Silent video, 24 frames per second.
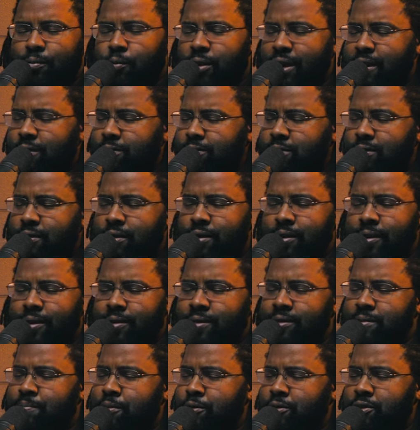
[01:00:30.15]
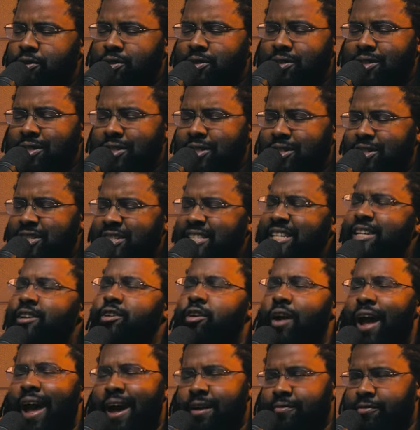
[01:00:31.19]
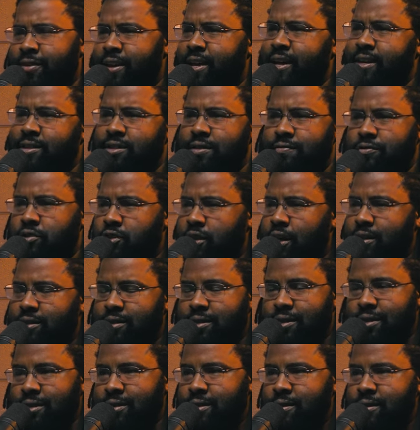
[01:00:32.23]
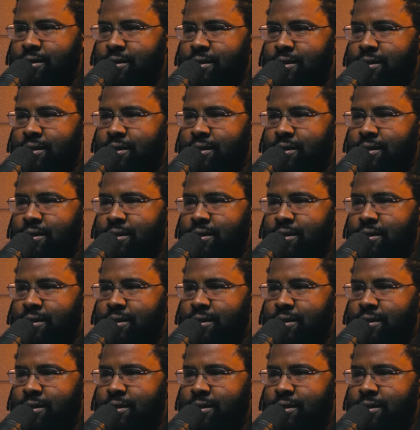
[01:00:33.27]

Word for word: we who started as the most sincere advocates of justice